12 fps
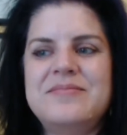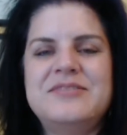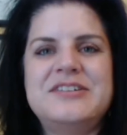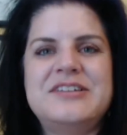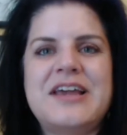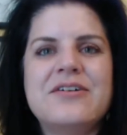
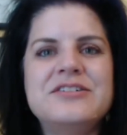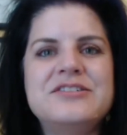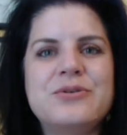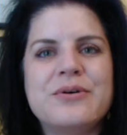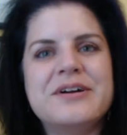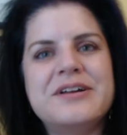
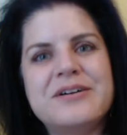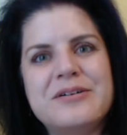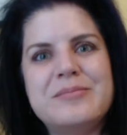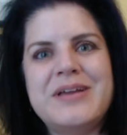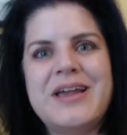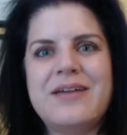territorial
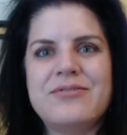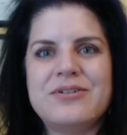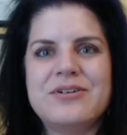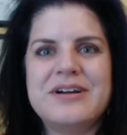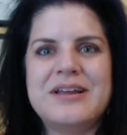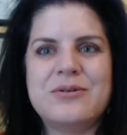
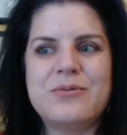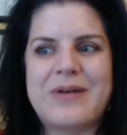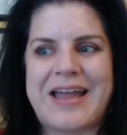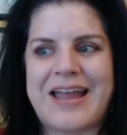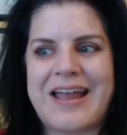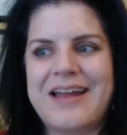behavior in a
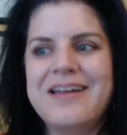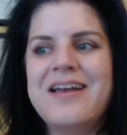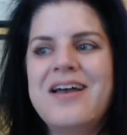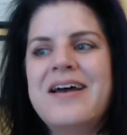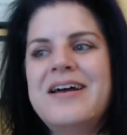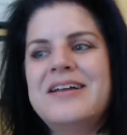way
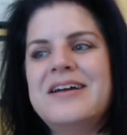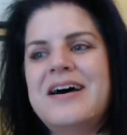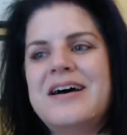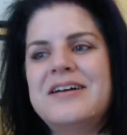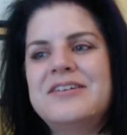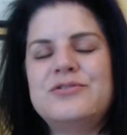
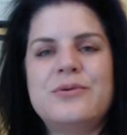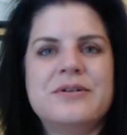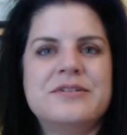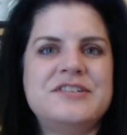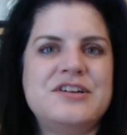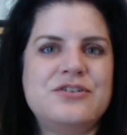
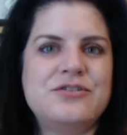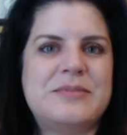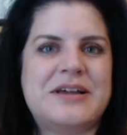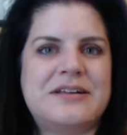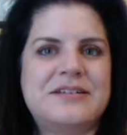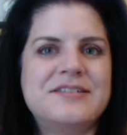towards
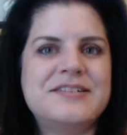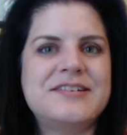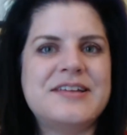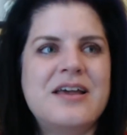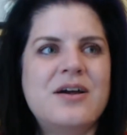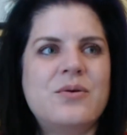humans,
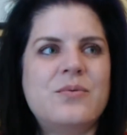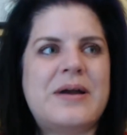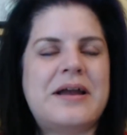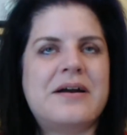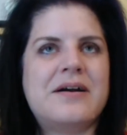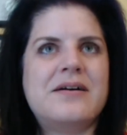
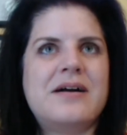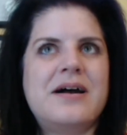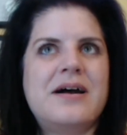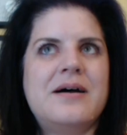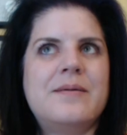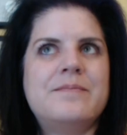where
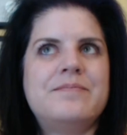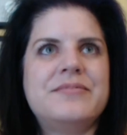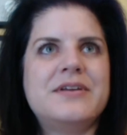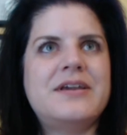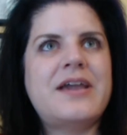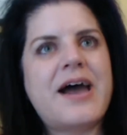
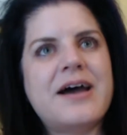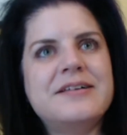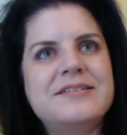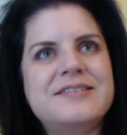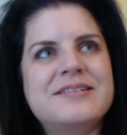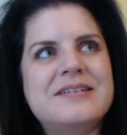
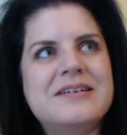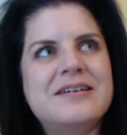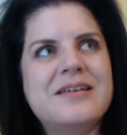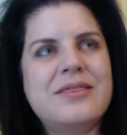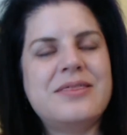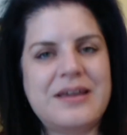cats
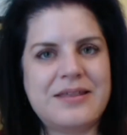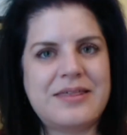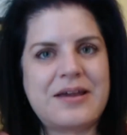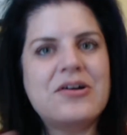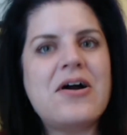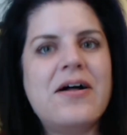think
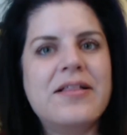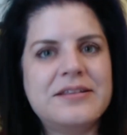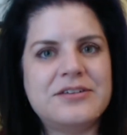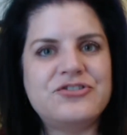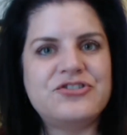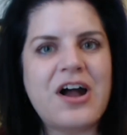they're calling
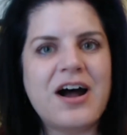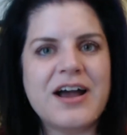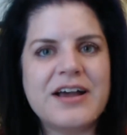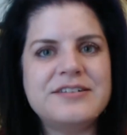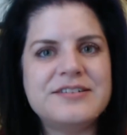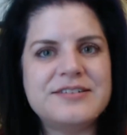the
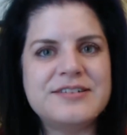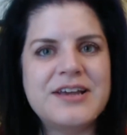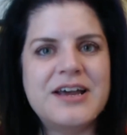shots,